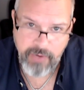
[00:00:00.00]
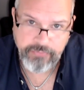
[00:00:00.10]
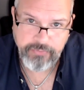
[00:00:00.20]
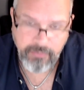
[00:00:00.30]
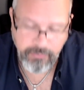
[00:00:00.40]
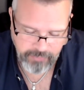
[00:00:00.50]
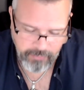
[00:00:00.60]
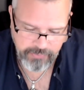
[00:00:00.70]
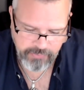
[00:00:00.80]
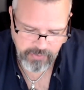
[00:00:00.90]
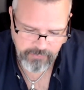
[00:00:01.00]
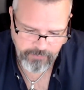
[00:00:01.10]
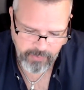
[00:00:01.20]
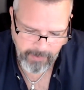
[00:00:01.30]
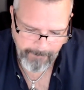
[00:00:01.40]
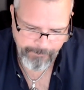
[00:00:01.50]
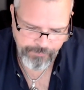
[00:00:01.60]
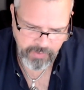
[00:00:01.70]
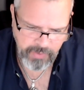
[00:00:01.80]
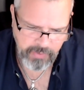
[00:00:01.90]
Russell, who's always good for a
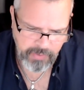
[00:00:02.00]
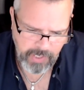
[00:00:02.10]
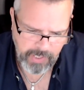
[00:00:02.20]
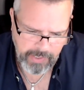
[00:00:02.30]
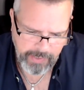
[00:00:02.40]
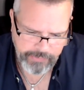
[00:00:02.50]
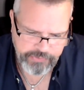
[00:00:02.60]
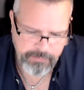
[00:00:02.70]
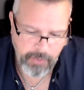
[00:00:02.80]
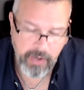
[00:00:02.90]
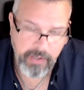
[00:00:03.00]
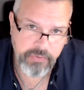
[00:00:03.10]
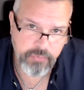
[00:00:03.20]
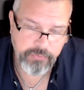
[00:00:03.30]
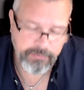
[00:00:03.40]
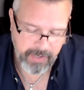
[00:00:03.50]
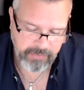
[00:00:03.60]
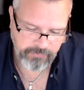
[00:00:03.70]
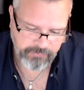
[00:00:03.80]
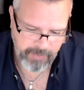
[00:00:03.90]
uh, smart,
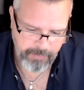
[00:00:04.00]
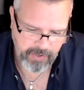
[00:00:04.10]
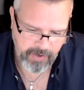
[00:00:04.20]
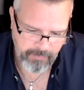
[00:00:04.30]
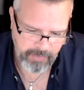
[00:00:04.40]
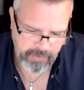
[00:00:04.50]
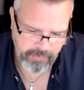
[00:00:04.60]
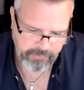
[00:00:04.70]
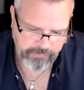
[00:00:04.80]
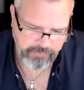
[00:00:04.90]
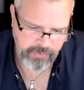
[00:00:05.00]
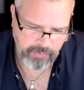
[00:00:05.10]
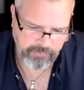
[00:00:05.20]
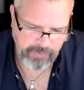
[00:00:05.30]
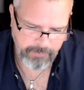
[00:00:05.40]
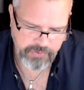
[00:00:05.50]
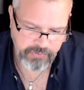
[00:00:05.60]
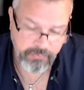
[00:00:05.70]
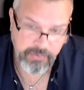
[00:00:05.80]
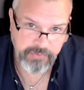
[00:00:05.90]
introspective type of comment, and this is no
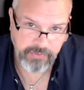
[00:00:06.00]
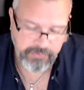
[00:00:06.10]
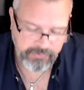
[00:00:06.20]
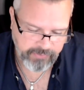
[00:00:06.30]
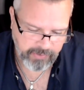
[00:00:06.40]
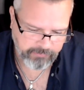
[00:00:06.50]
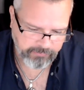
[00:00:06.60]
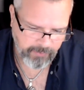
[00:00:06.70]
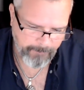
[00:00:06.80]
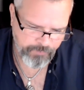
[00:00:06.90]
exception. 366.